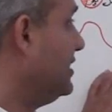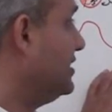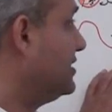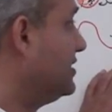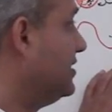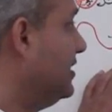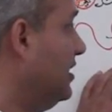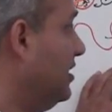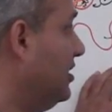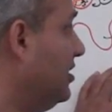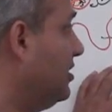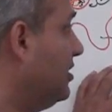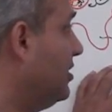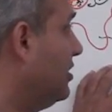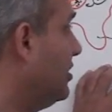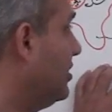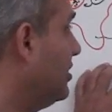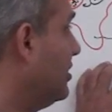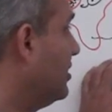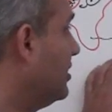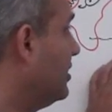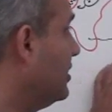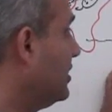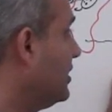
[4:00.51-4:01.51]
T cell
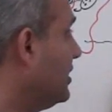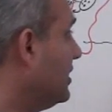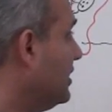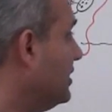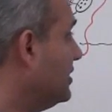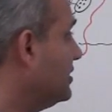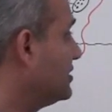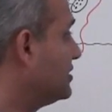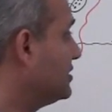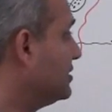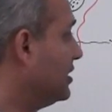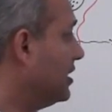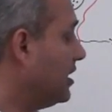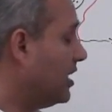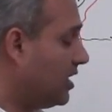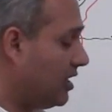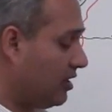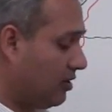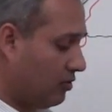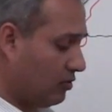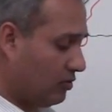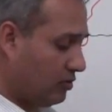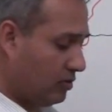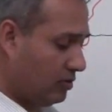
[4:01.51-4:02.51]
is
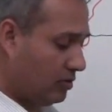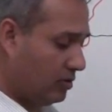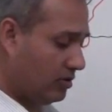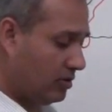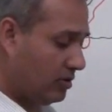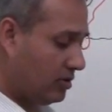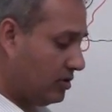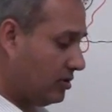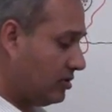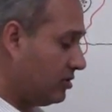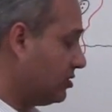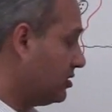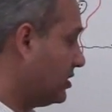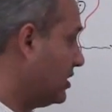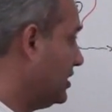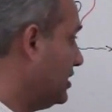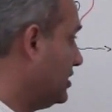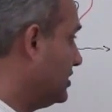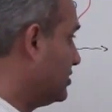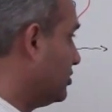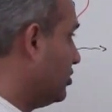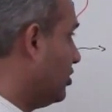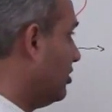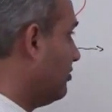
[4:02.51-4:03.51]
now, he
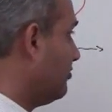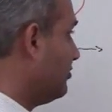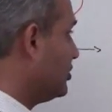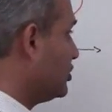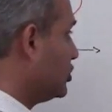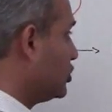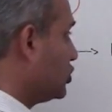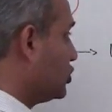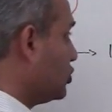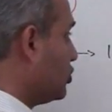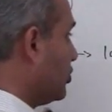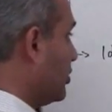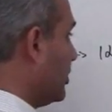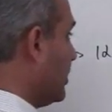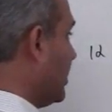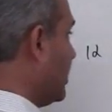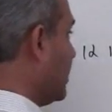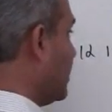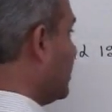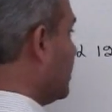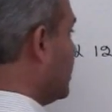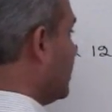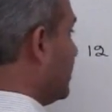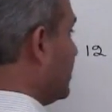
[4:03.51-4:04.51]
is always
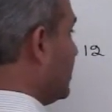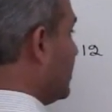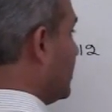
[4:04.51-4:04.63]
showing